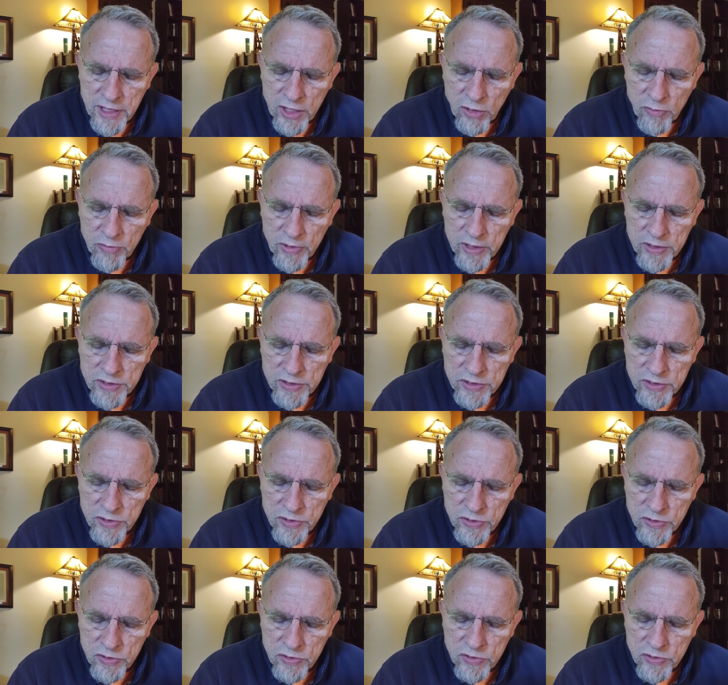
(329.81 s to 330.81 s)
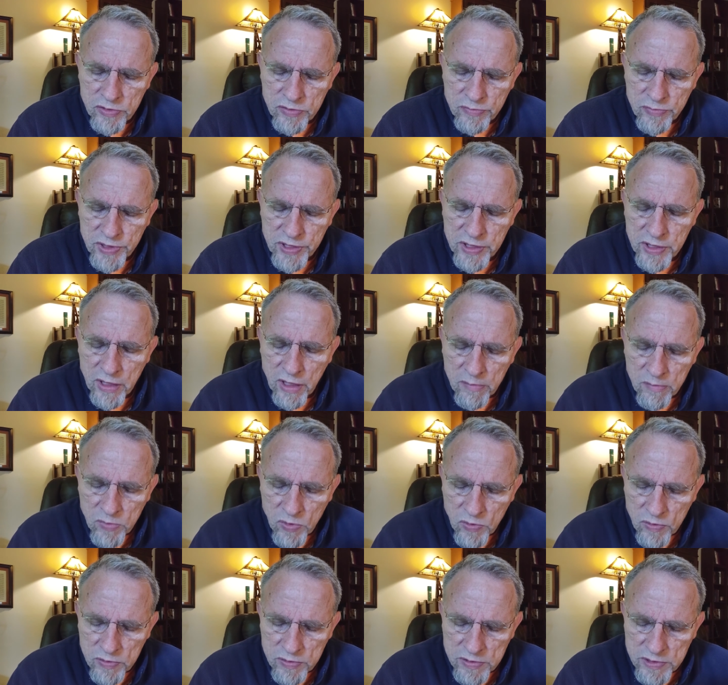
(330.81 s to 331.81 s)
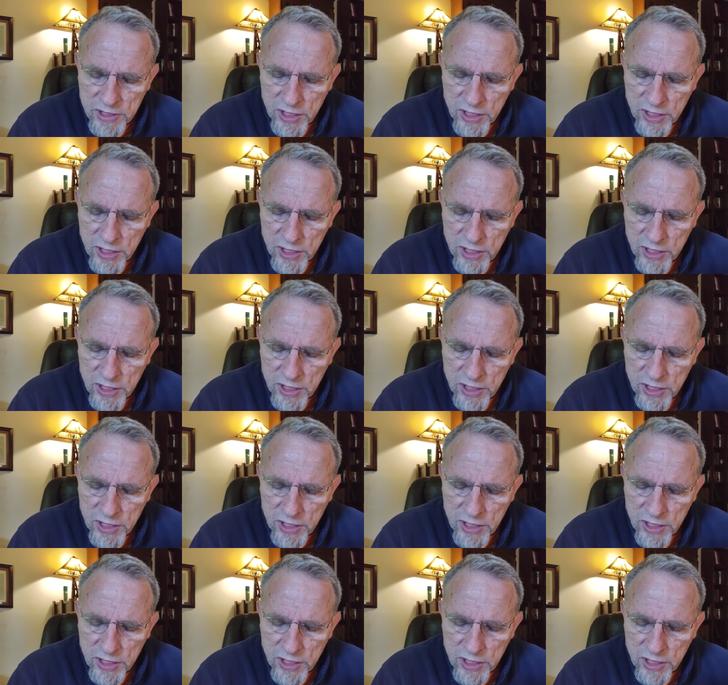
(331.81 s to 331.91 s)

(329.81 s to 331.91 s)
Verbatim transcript: Help us to be humble.